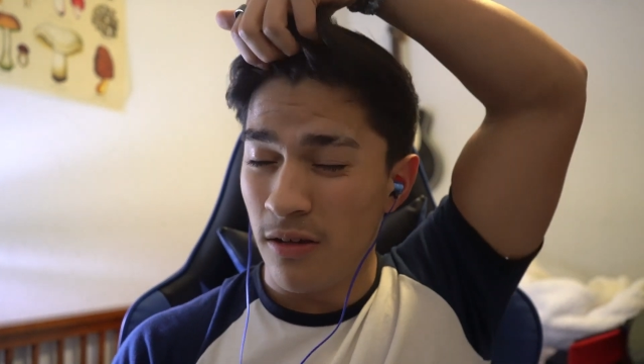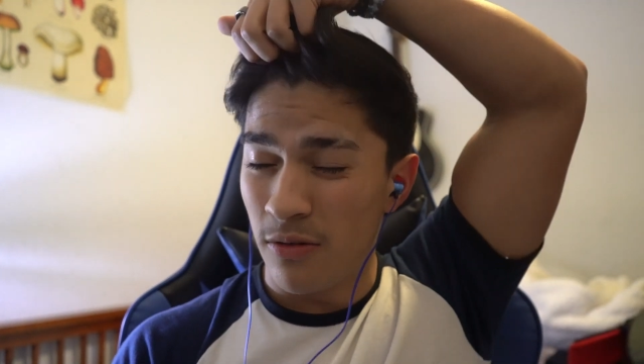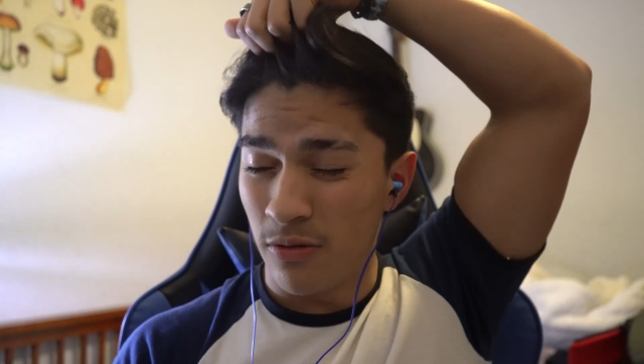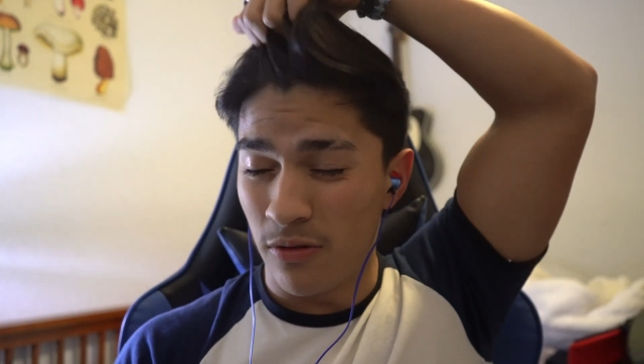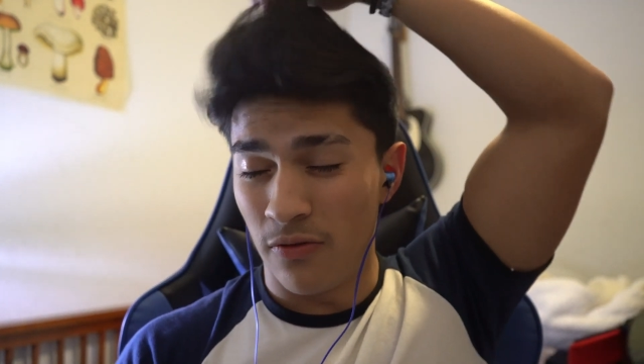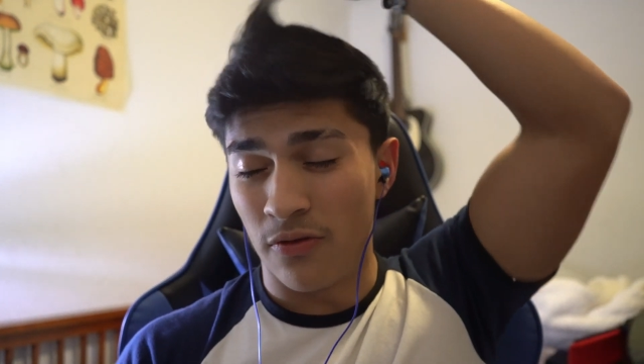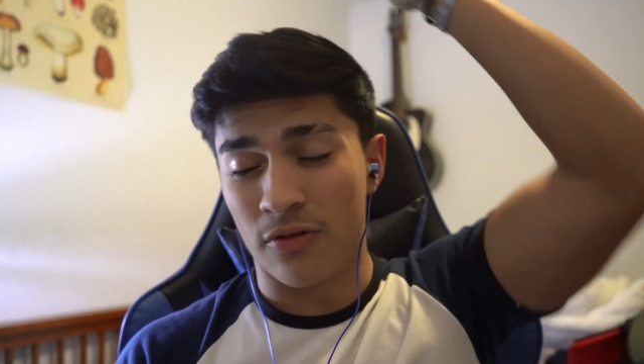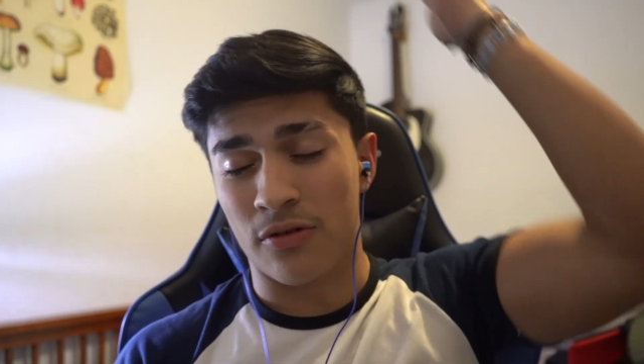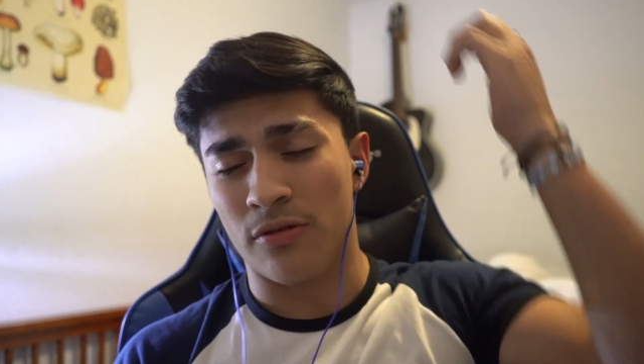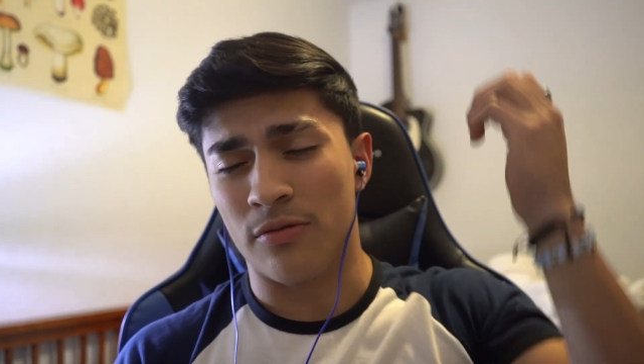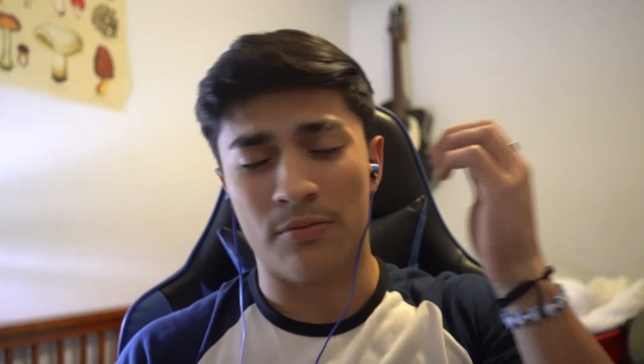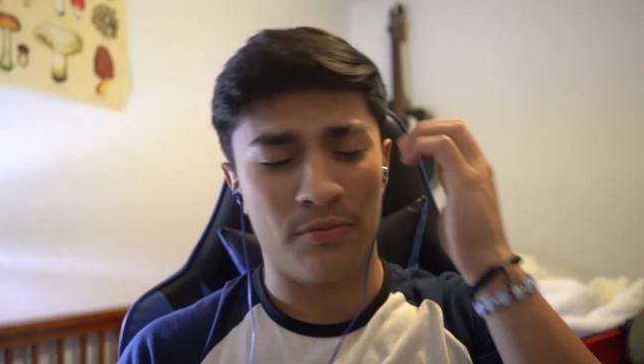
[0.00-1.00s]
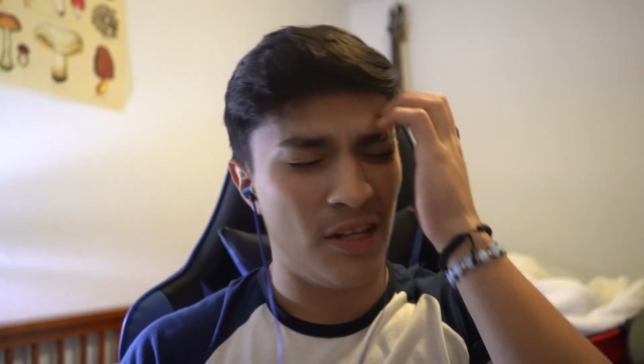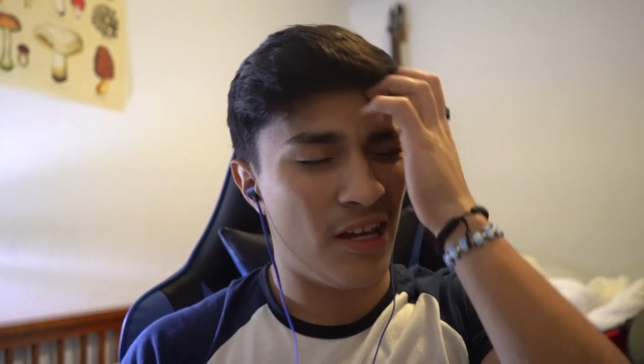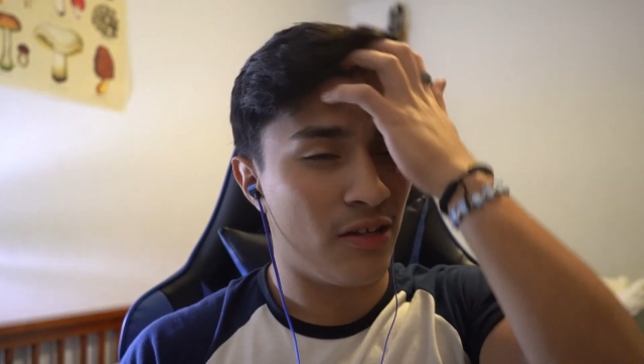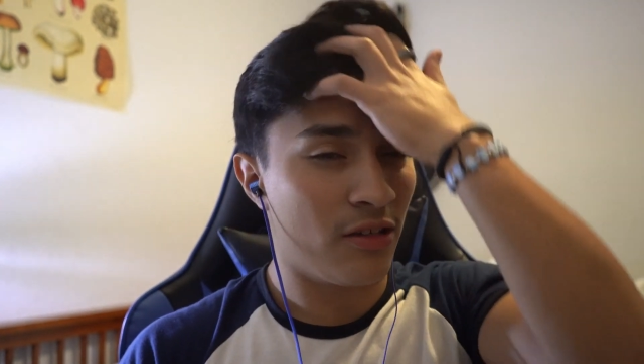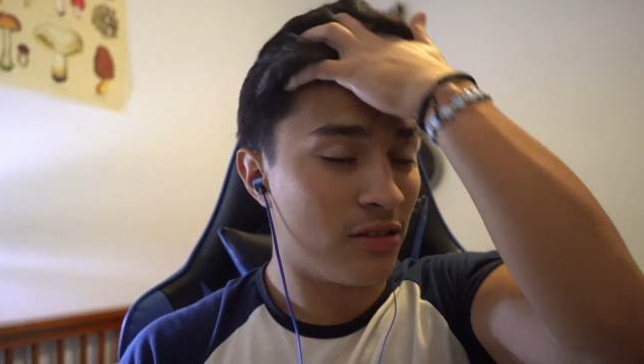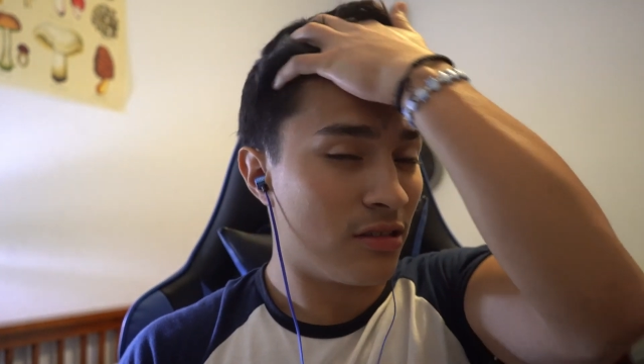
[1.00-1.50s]
well, for yeah,
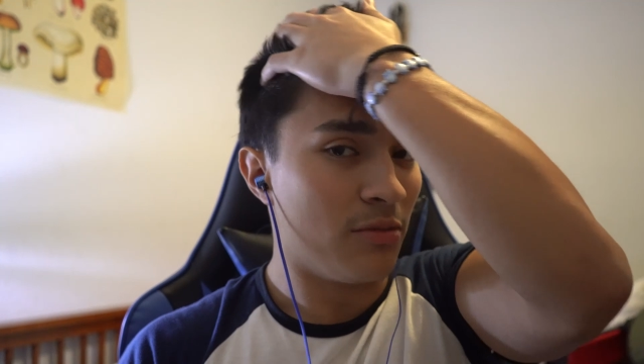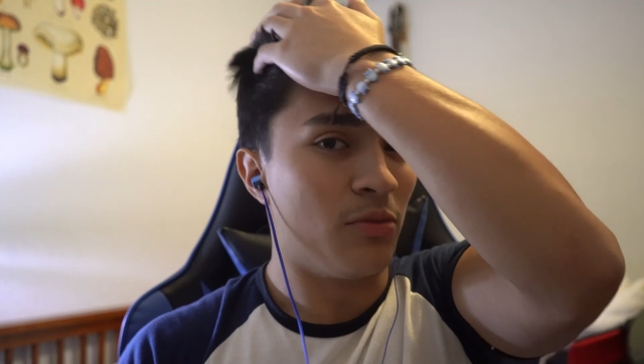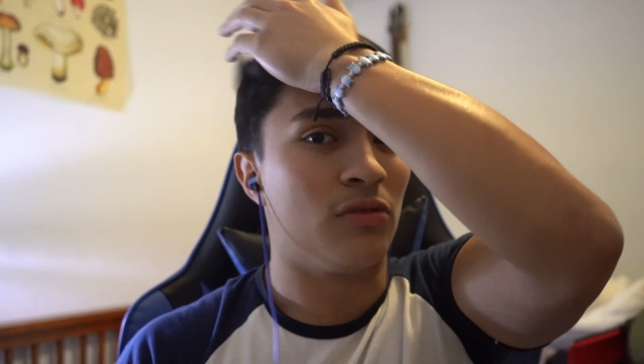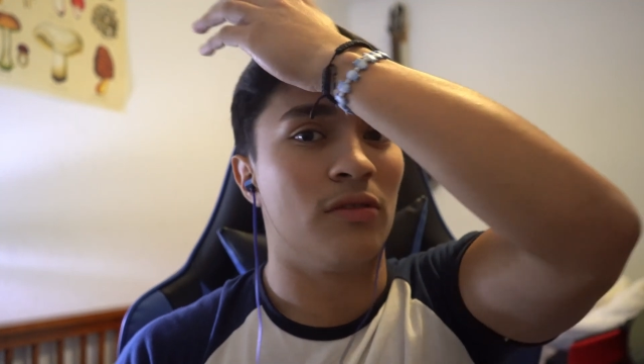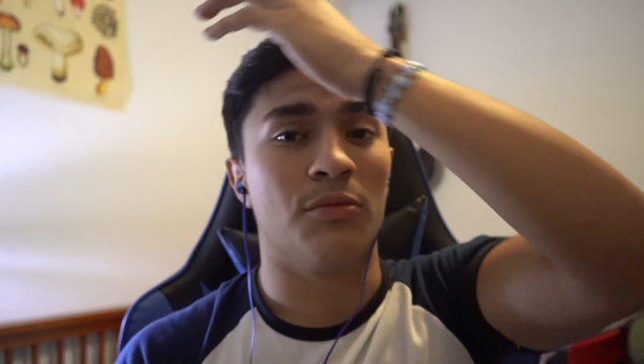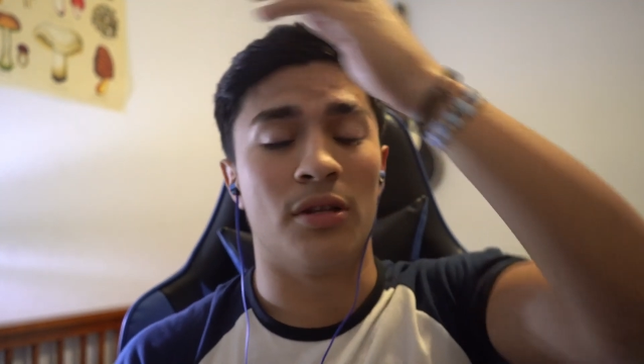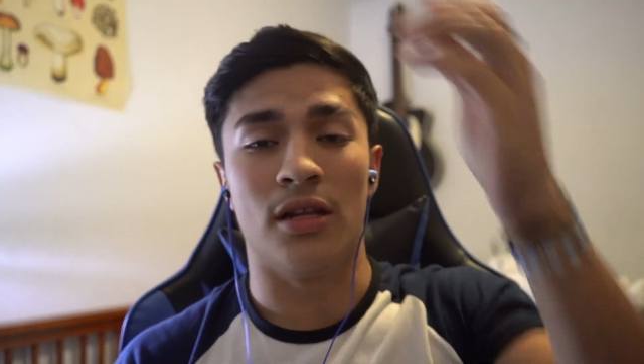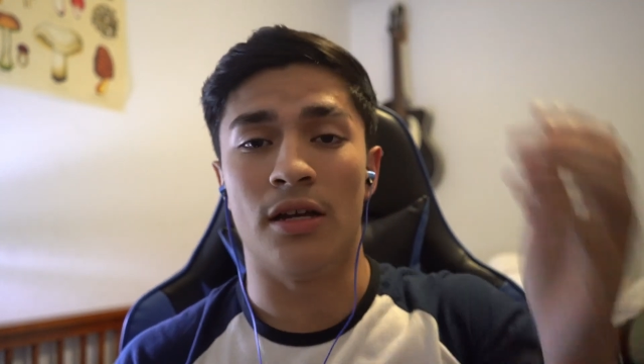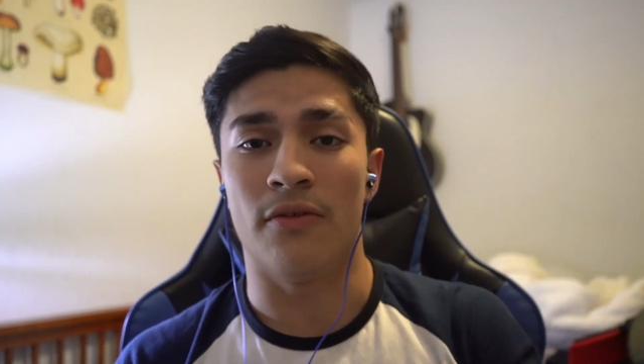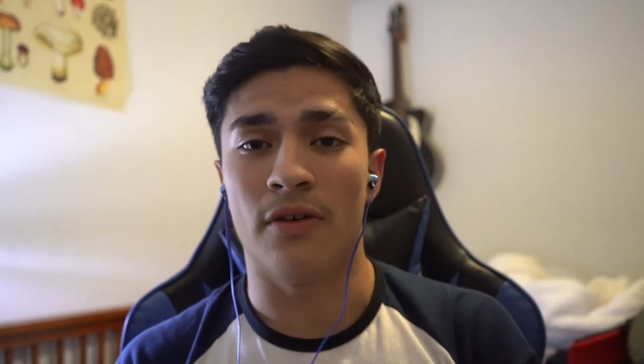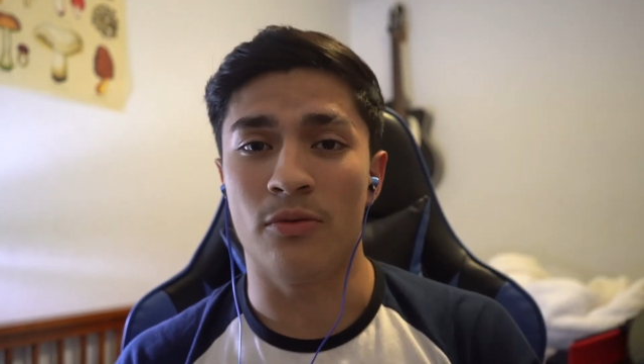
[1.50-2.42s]
you can say most of my life.